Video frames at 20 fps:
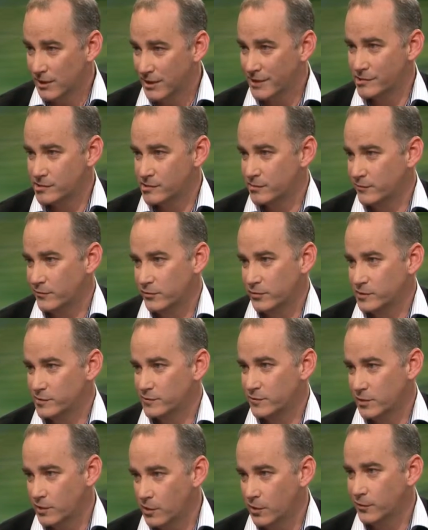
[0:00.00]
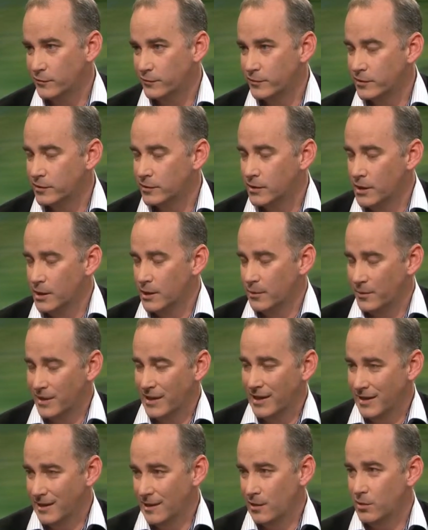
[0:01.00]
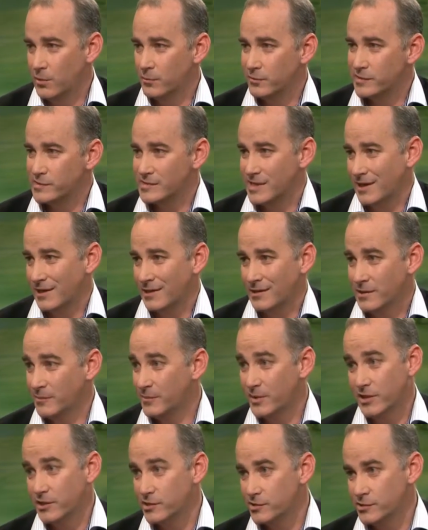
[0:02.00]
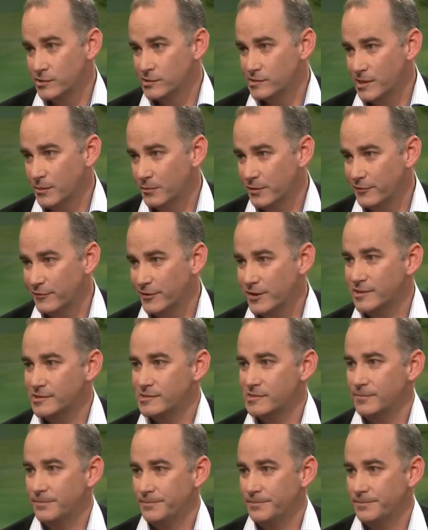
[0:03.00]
leadership voice for golf, and we can get on with tackling the big issues that we face.